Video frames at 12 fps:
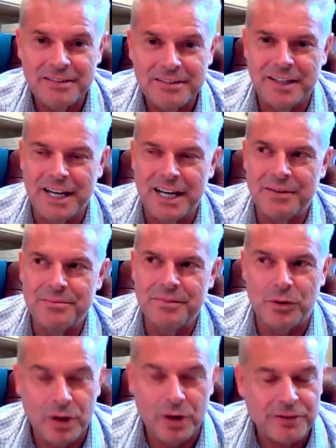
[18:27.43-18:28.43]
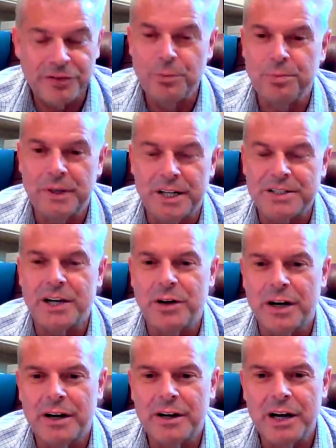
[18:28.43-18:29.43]
only a few players out
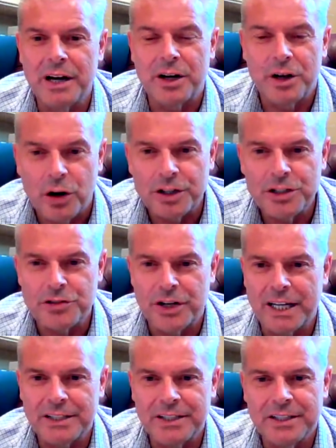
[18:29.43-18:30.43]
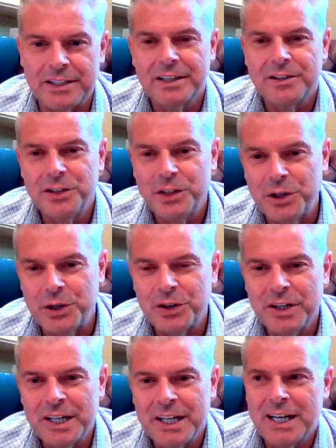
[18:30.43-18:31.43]
of contract, you know.